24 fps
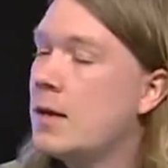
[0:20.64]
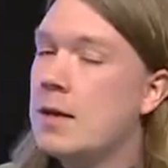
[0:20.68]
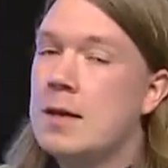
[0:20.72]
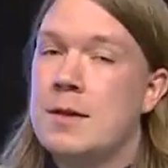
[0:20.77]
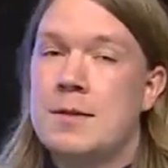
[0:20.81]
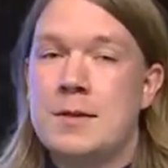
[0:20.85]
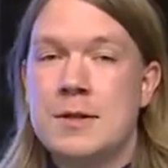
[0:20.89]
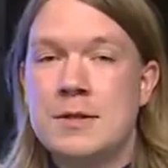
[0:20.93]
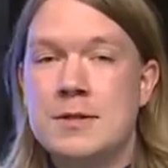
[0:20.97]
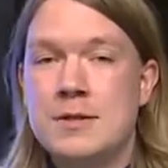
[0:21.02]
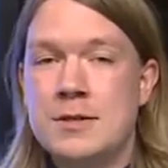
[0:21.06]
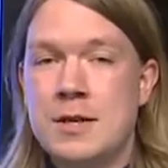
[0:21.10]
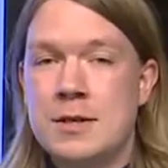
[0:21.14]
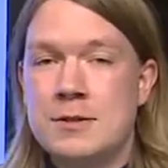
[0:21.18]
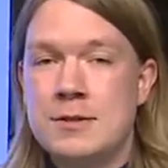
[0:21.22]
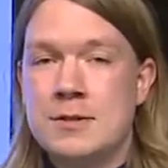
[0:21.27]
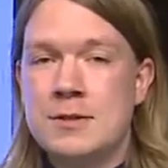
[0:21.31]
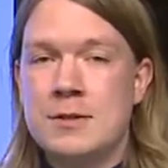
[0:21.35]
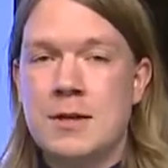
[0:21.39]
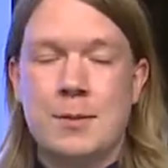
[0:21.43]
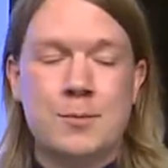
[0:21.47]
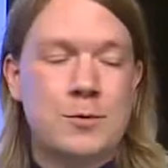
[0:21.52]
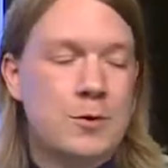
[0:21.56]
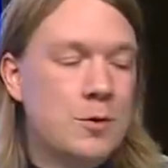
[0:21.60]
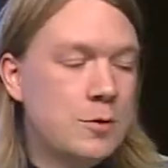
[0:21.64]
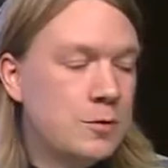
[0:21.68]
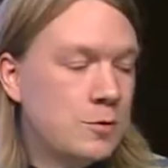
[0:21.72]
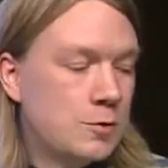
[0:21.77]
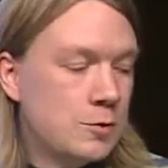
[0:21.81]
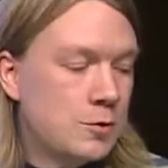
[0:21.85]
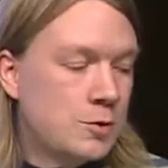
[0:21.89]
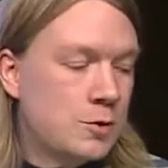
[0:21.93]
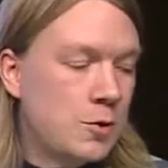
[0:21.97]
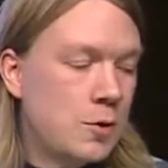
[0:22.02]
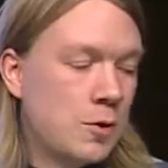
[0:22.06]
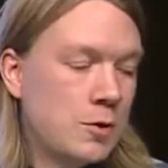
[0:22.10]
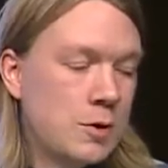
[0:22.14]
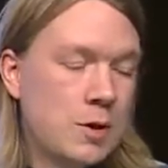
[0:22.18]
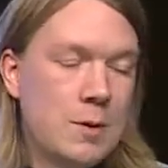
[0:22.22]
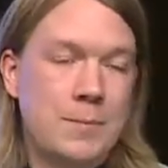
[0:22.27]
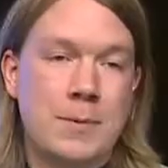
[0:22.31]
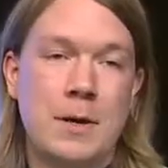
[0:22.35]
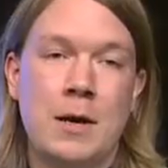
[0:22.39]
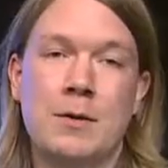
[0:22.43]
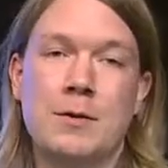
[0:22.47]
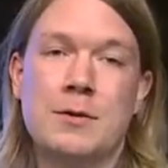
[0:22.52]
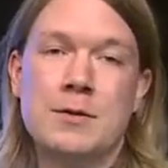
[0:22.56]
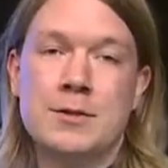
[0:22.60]
In this session, I'm going to talk
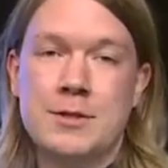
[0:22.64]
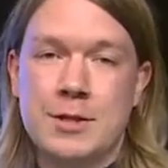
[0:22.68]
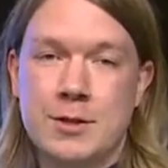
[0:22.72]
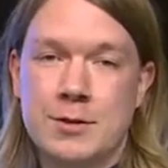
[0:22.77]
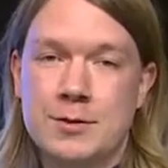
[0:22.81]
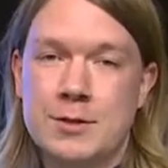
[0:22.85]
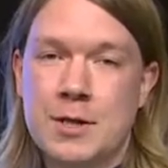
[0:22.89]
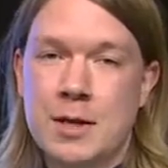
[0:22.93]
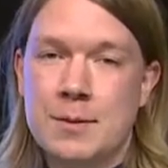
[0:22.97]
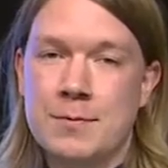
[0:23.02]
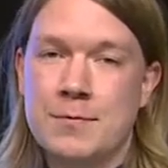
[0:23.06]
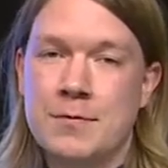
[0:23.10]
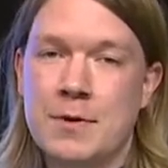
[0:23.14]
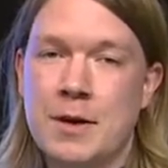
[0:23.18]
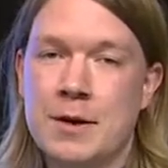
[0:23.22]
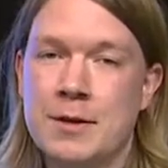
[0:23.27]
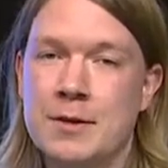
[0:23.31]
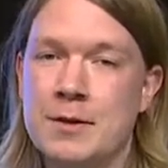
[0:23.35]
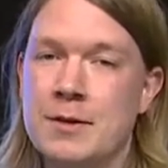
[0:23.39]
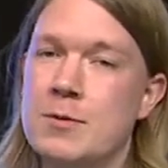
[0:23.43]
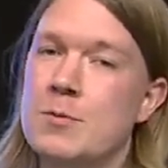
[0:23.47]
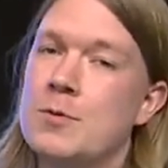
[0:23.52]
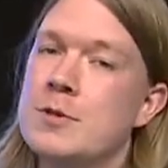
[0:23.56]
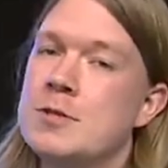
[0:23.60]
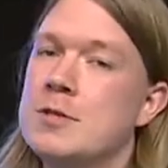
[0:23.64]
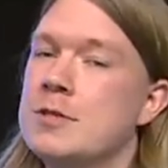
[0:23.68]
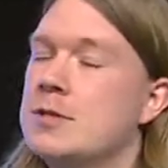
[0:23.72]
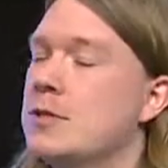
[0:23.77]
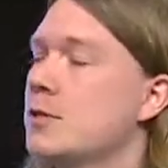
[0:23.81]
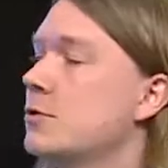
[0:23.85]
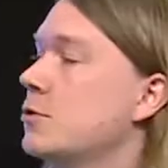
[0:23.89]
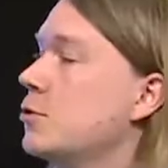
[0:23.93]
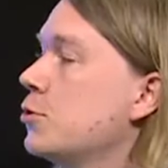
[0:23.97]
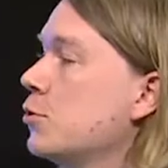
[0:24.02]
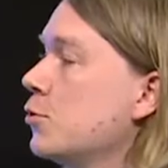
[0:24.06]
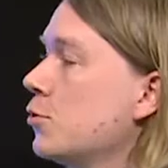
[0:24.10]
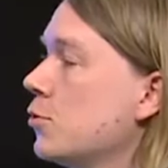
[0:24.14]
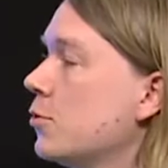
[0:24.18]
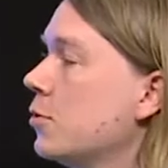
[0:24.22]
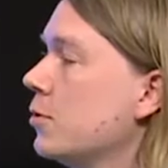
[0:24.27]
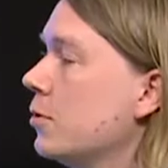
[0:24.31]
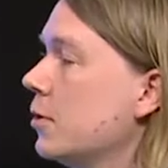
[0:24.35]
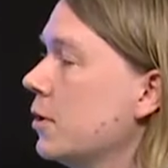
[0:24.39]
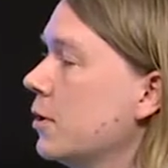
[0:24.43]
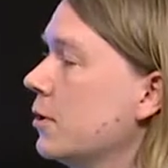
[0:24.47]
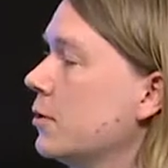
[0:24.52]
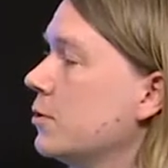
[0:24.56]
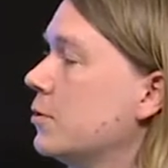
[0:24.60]
about serotype finder, which is a
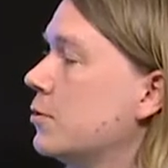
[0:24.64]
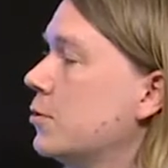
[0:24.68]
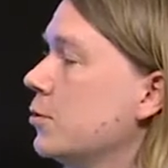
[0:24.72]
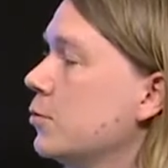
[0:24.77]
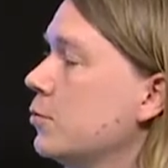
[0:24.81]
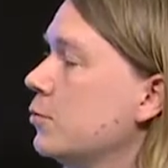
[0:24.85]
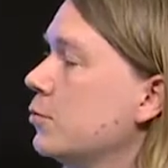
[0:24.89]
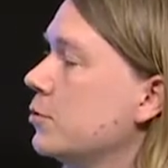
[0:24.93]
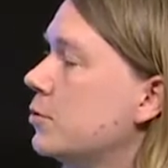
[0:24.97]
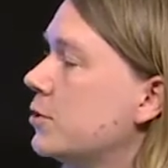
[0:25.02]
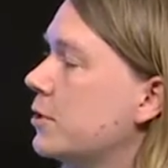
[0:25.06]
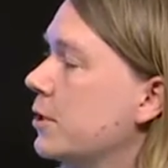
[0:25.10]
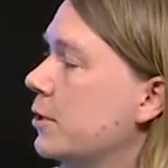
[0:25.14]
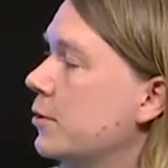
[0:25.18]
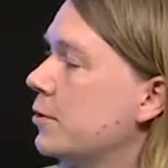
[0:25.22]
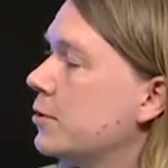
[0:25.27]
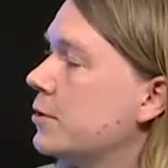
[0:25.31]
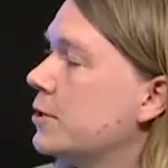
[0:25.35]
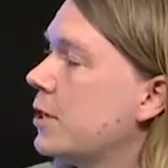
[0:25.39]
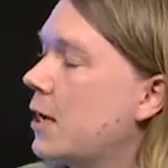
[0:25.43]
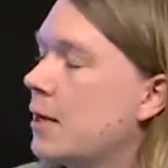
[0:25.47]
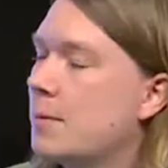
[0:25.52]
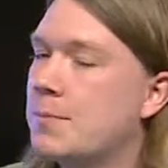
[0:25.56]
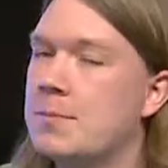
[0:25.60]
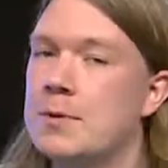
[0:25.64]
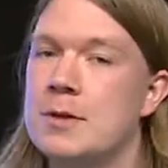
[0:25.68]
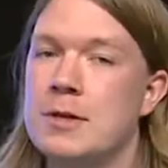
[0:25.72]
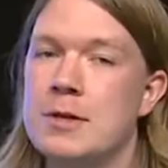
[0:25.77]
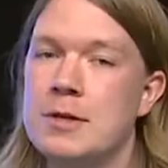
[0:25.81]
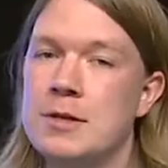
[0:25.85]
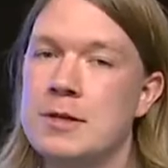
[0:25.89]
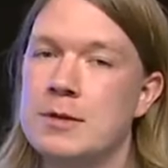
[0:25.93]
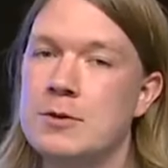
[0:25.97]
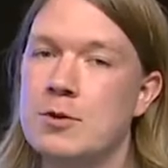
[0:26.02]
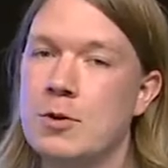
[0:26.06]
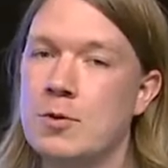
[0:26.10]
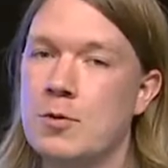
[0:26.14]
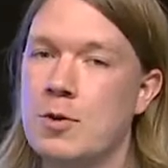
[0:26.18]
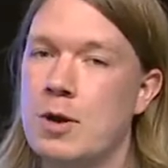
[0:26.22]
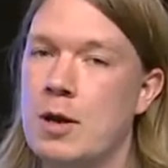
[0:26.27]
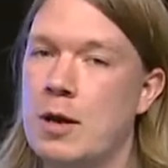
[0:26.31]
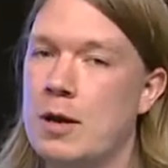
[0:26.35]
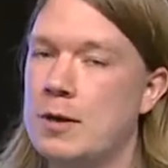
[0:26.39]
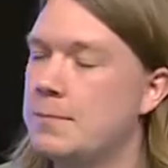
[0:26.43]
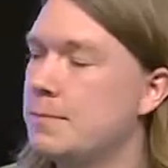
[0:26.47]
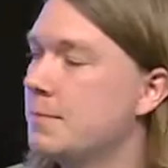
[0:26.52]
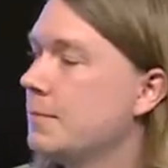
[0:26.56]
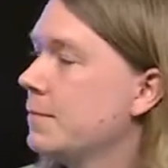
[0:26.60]
tool to serotype E.
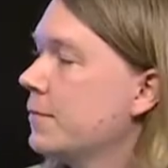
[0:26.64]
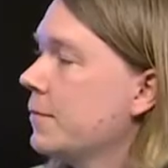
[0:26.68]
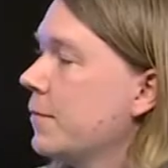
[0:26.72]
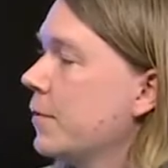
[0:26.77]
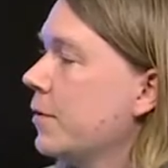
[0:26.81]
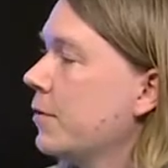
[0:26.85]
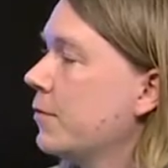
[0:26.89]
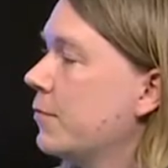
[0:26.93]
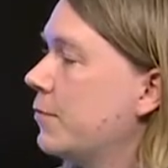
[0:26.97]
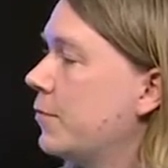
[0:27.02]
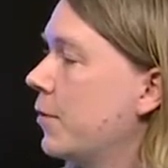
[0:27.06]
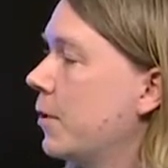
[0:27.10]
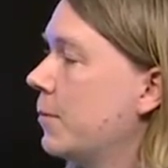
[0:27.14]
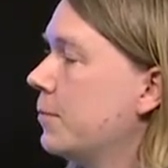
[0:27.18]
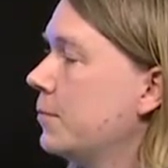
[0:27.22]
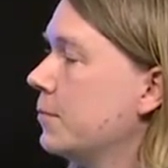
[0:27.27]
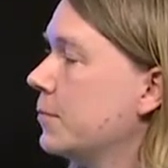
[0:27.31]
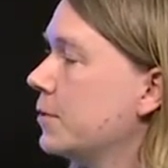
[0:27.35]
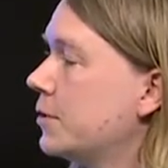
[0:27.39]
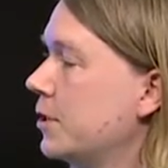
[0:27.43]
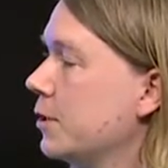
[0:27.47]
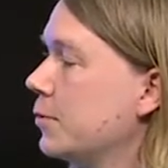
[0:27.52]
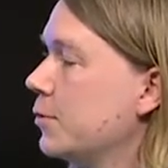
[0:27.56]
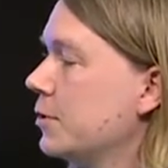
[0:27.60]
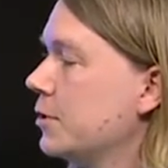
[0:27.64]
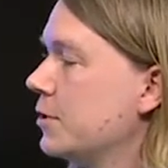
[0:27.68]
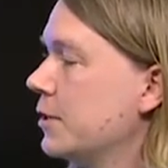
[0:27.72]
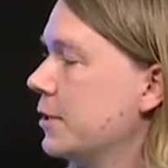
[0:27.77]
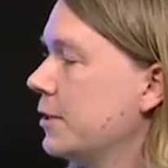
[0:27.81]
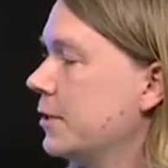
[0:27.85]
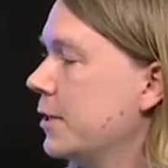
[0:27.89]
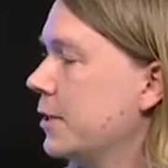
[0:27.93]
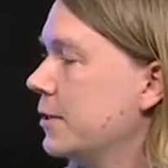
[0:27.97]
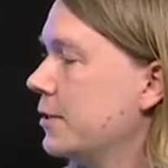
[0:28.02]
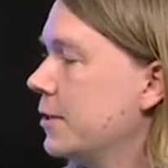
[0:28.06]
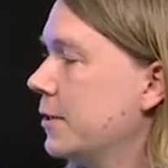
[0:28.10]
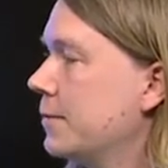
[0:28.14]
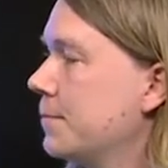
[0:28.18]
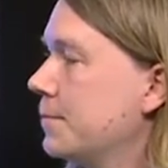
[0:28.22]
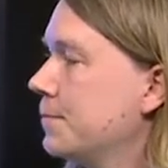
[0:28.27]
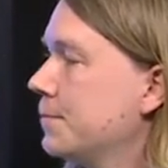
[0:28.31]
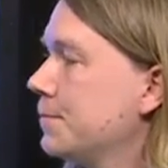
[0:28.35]
coli from sequencing data.